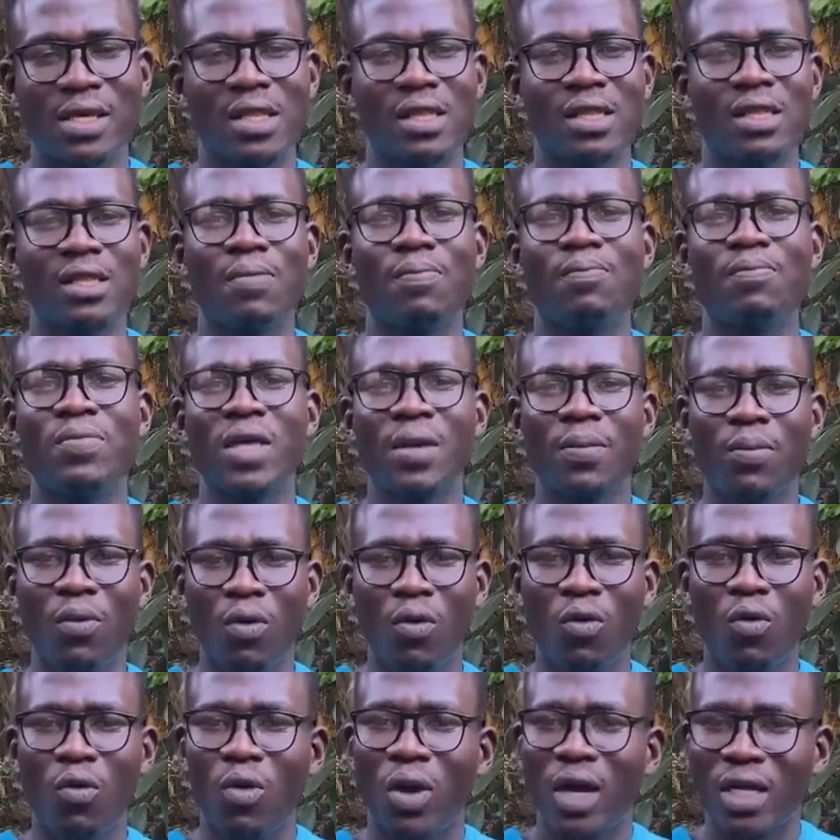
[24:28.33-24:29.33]
The
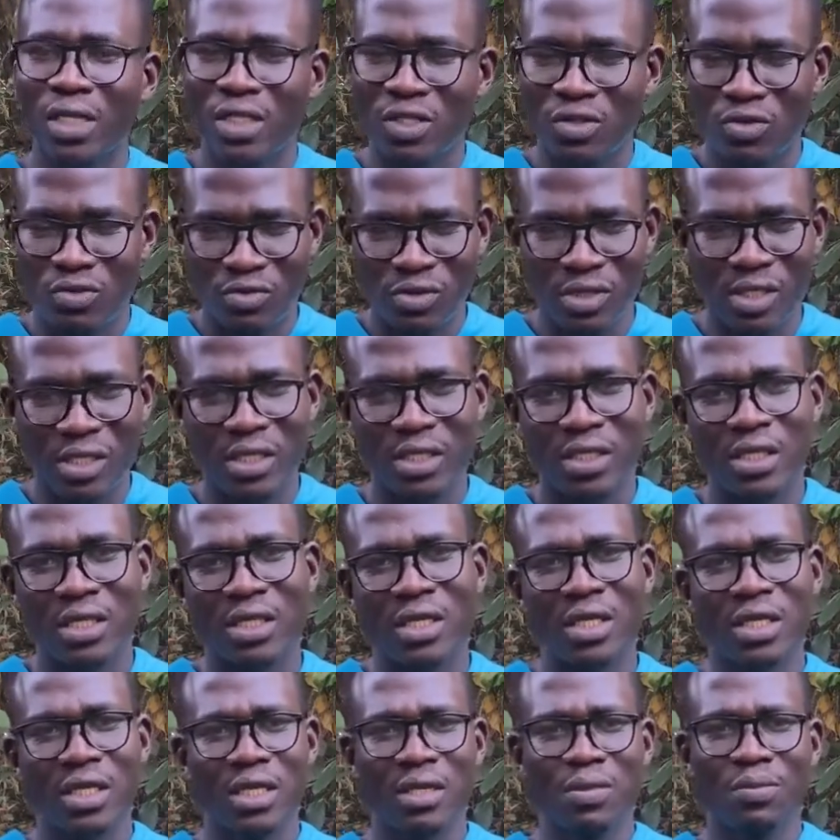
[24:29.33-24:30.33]
people who are at risk.
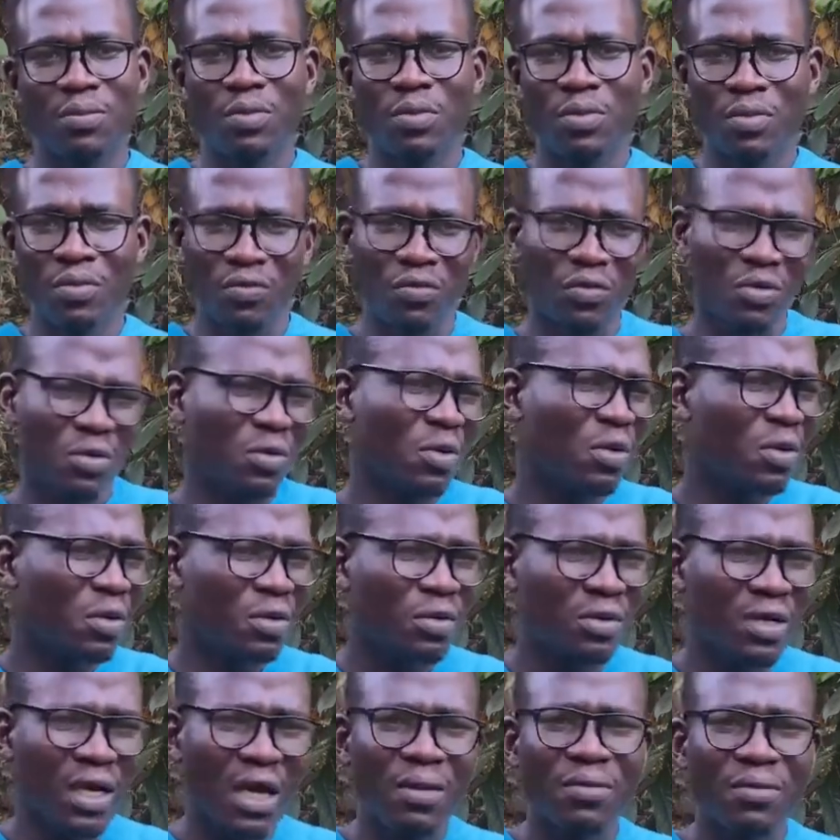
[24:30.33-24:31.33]
You know,
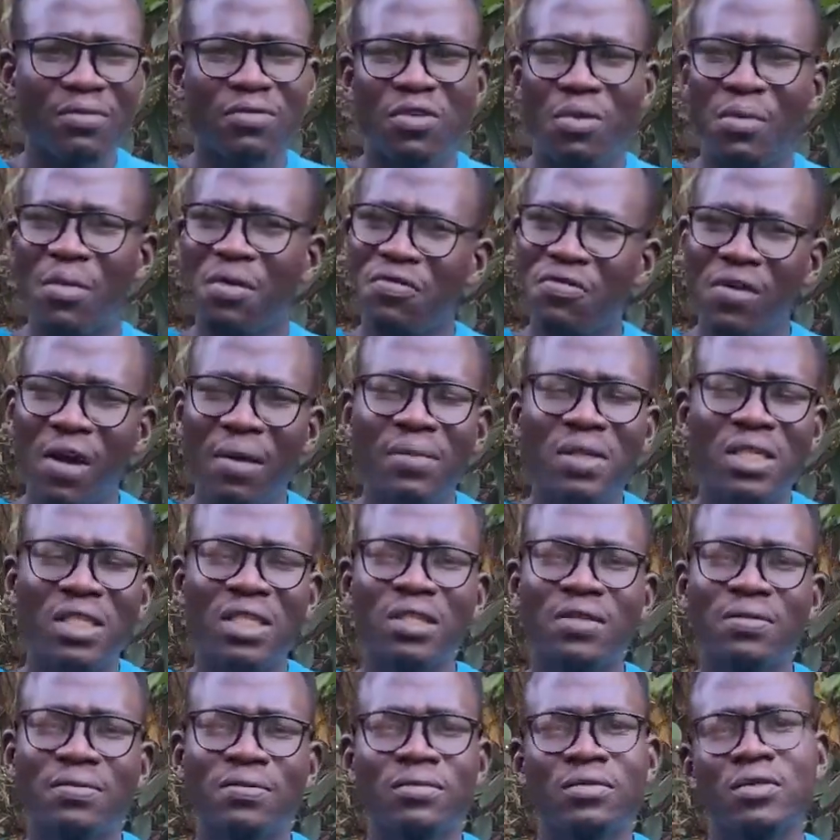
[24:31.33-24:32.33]
you come from a
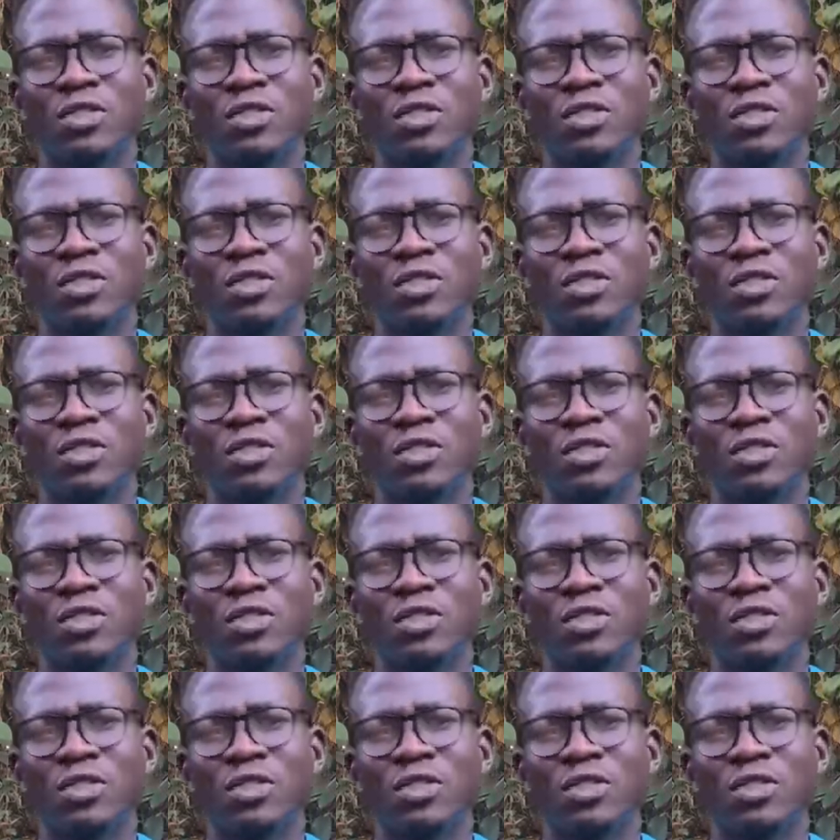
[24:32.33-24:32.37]
family